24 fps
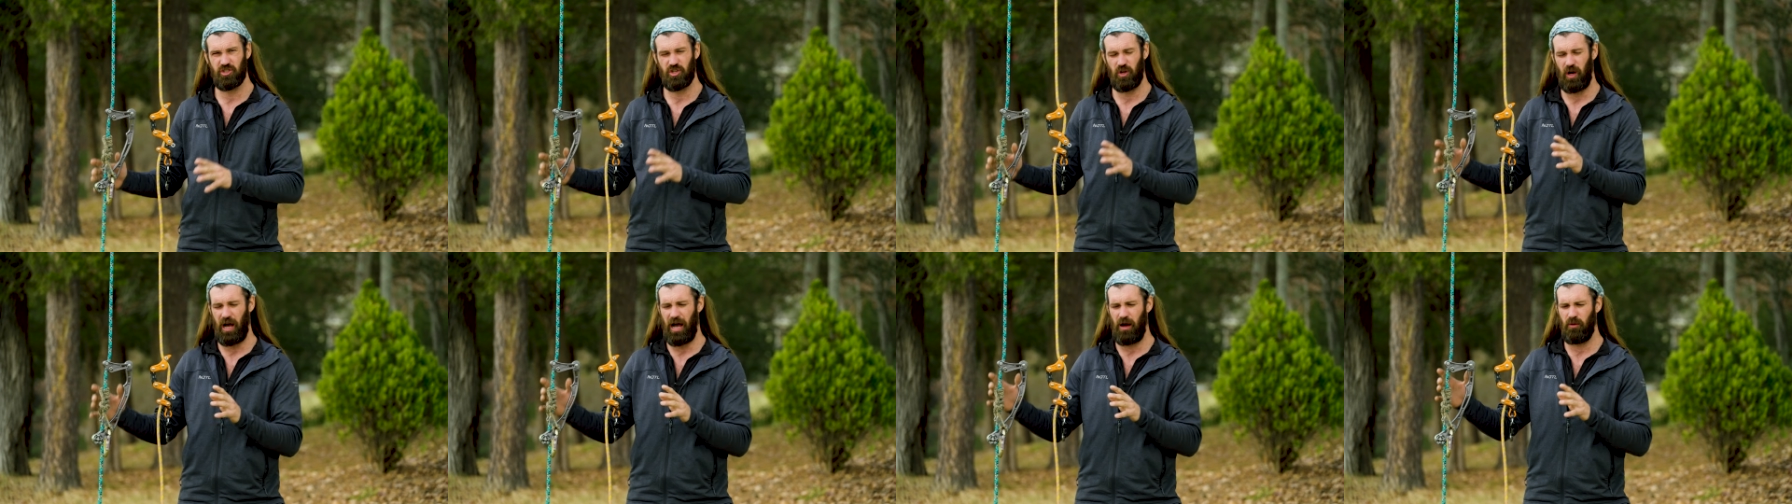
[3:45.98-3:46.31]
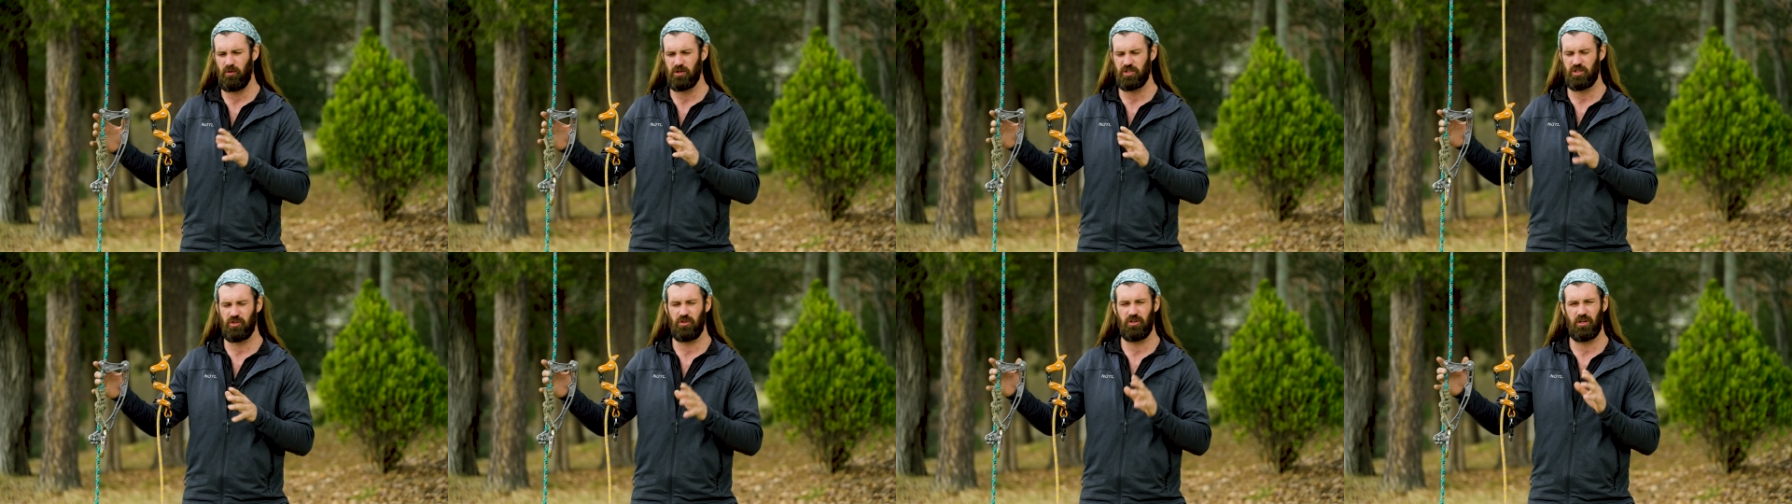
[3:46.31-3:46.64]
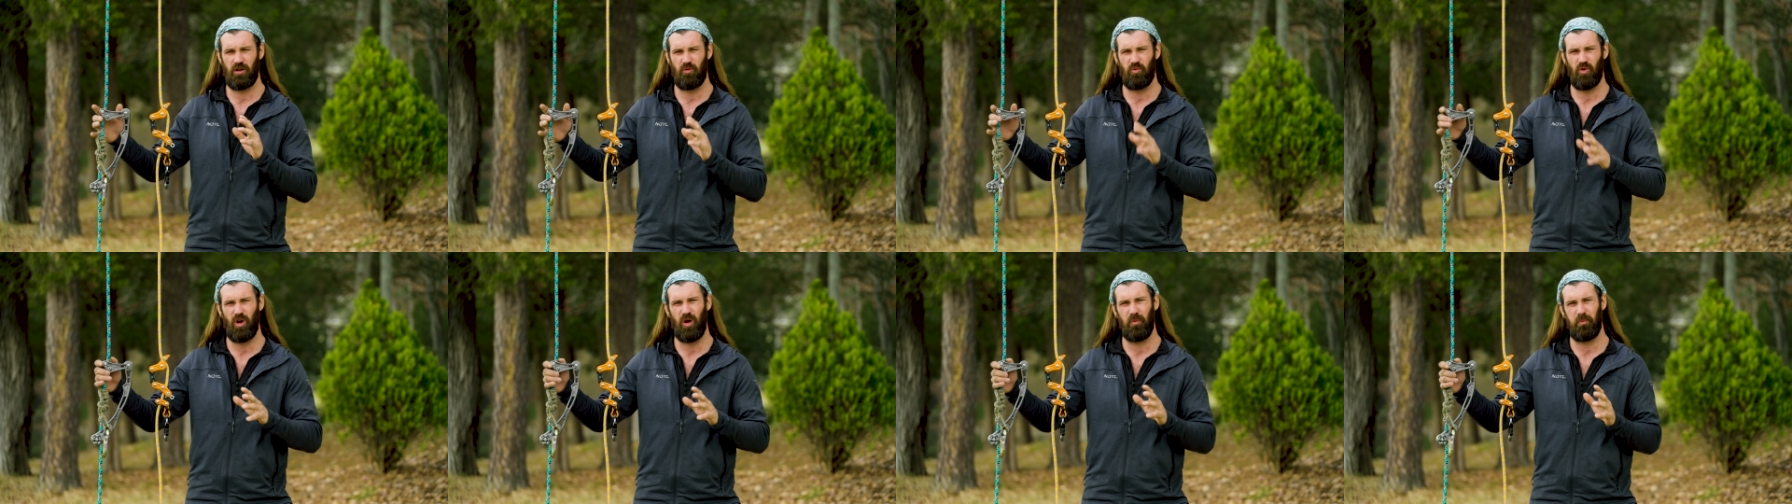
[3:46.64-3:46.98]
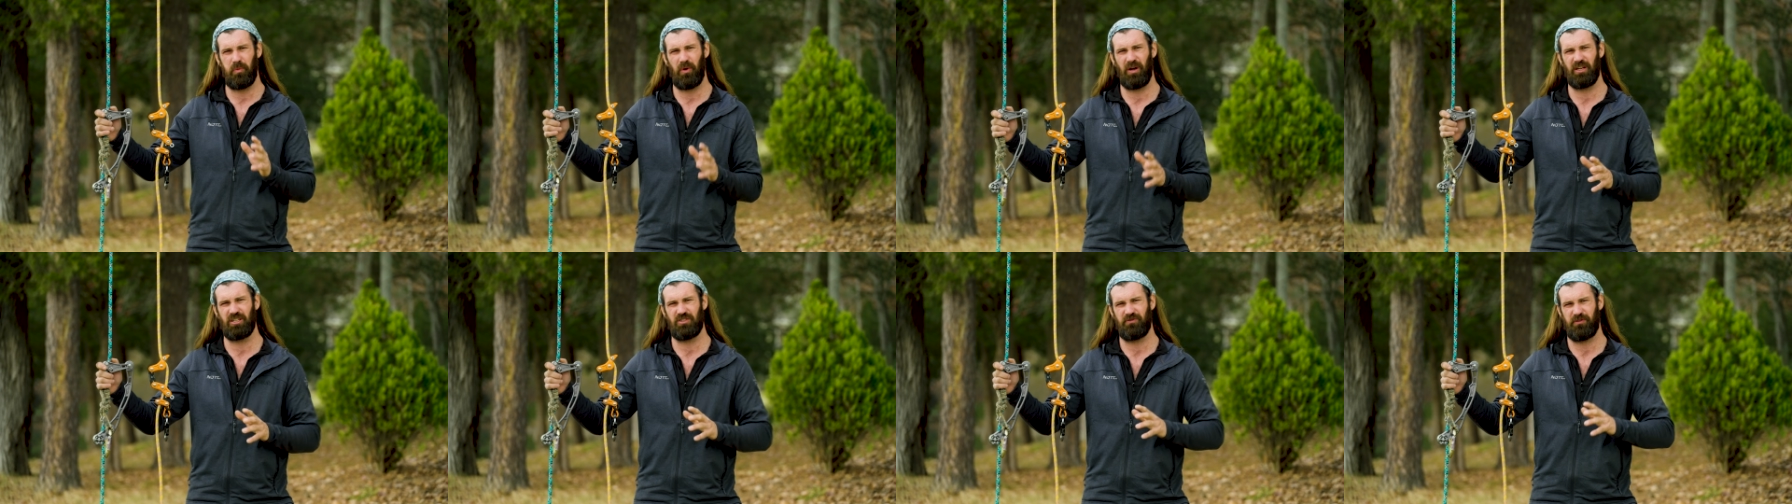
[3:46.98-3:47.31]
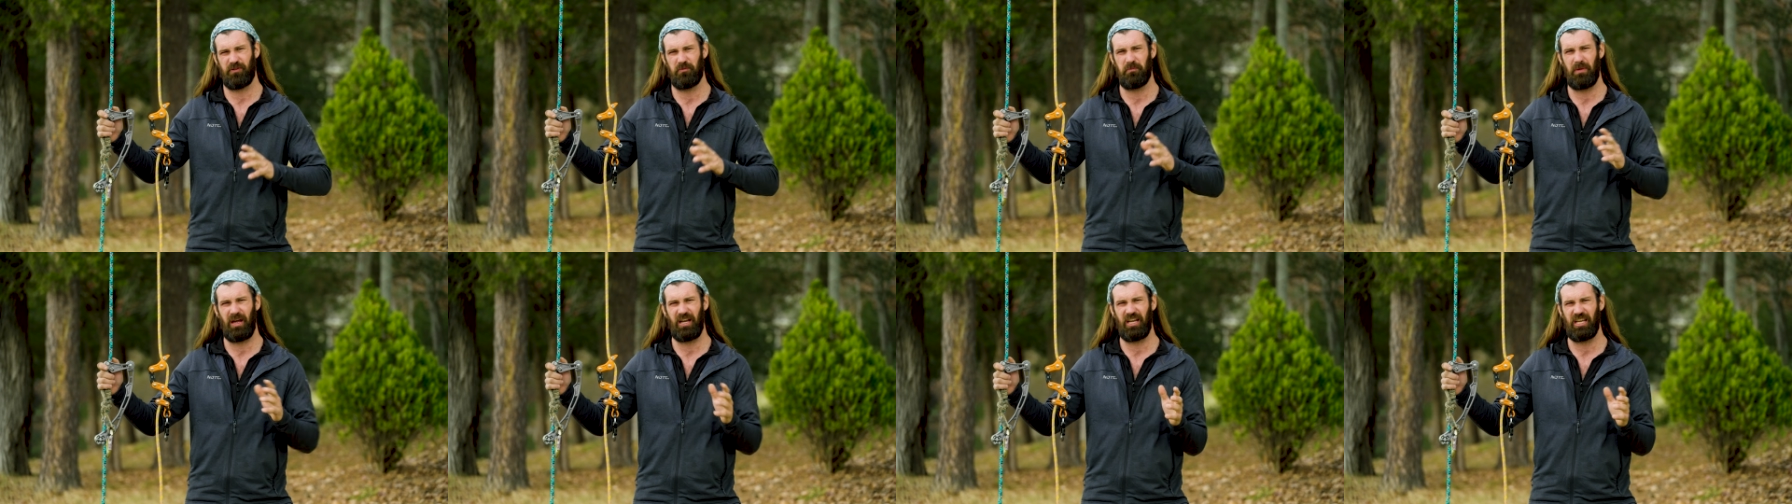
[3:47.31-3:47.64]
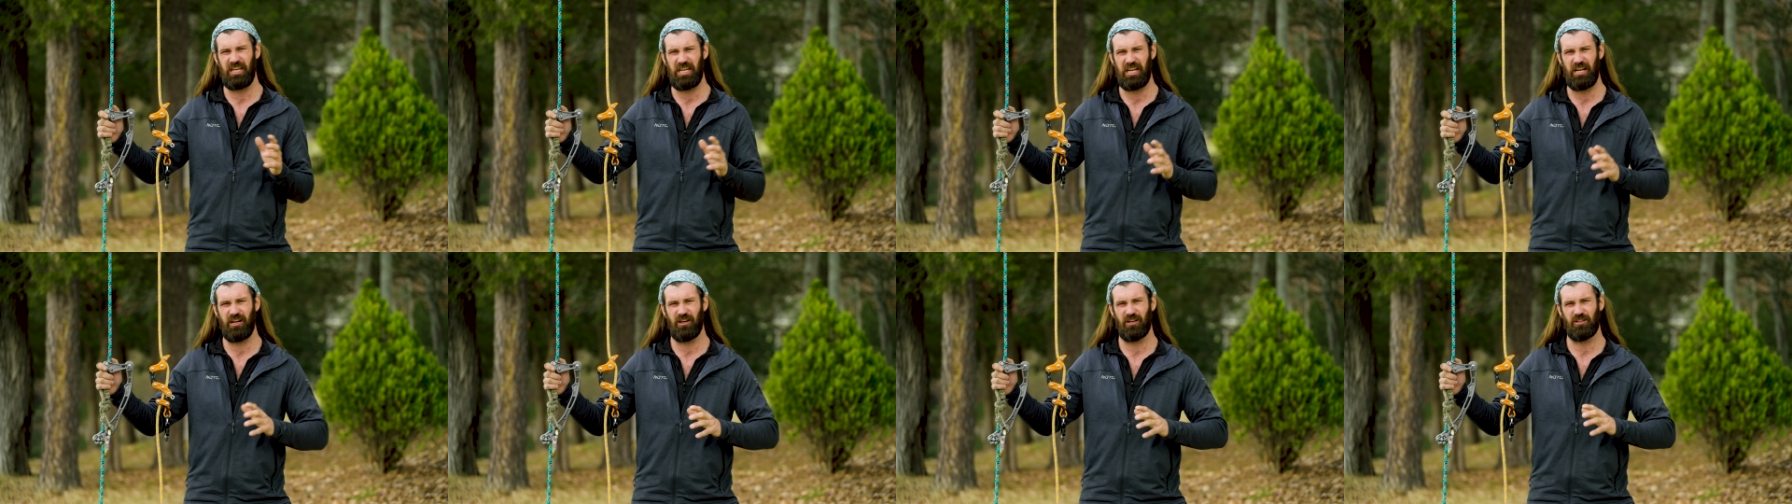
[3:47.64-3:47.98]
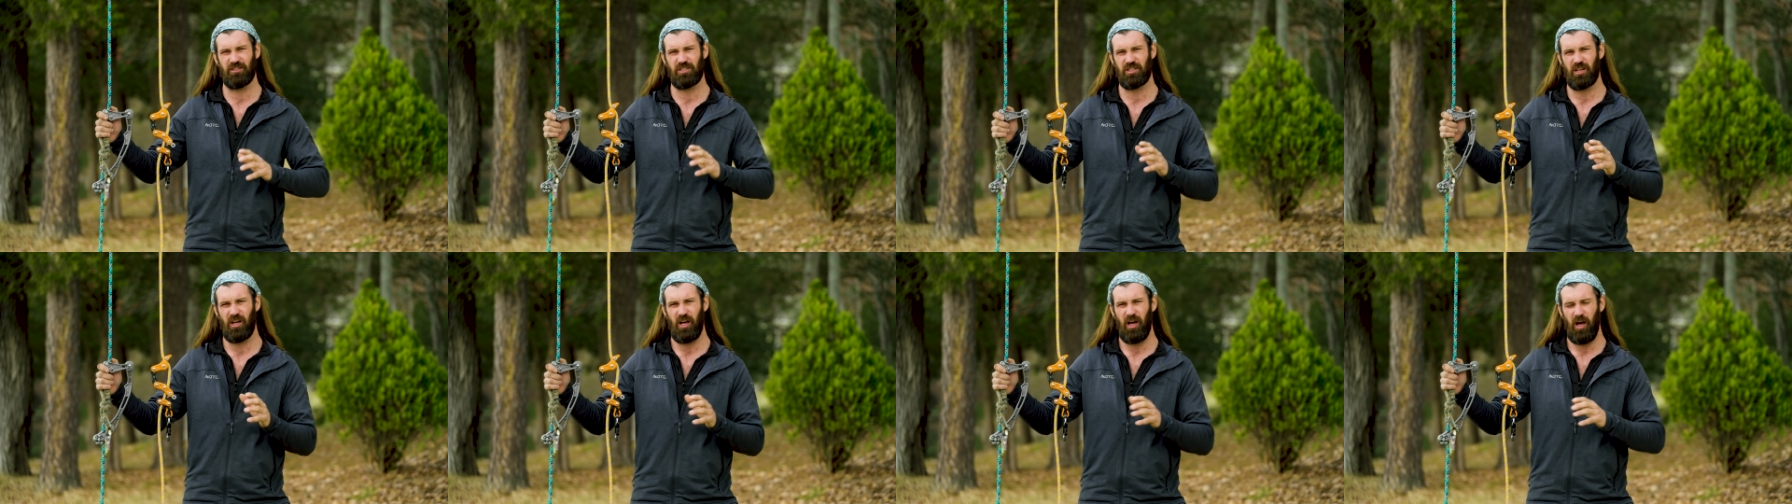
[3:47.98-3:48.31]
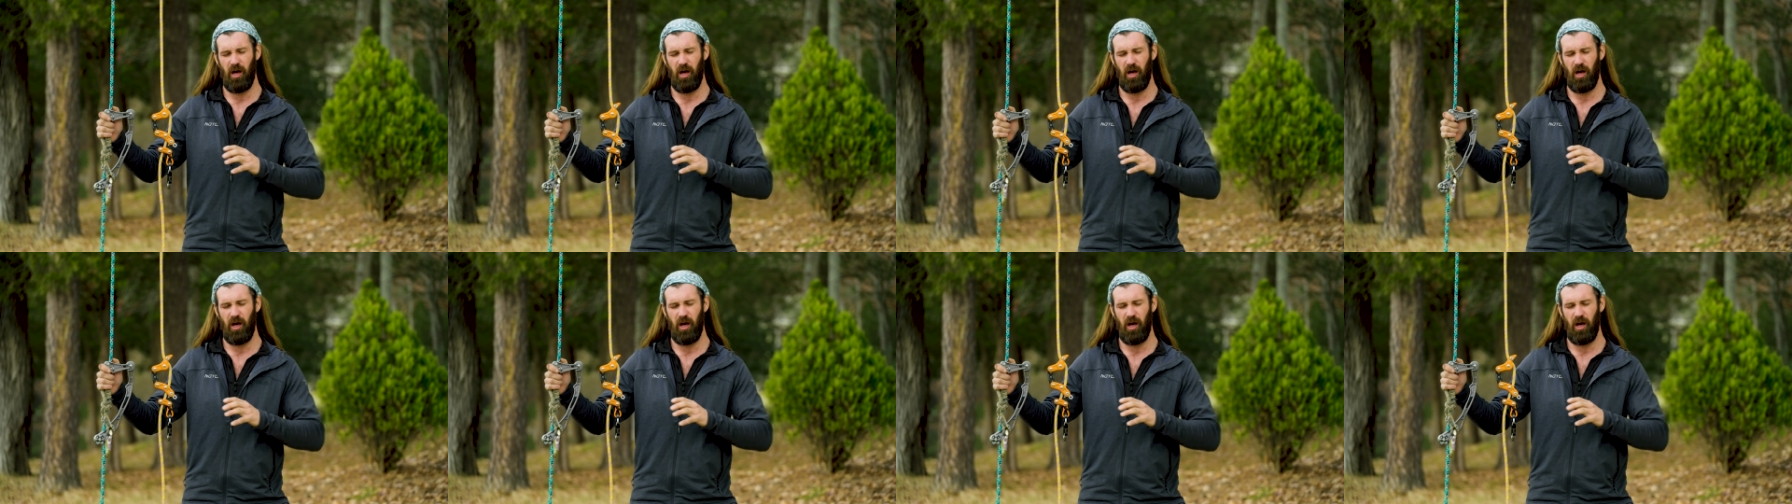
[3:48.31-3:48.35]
So I was on a rope wrench for many years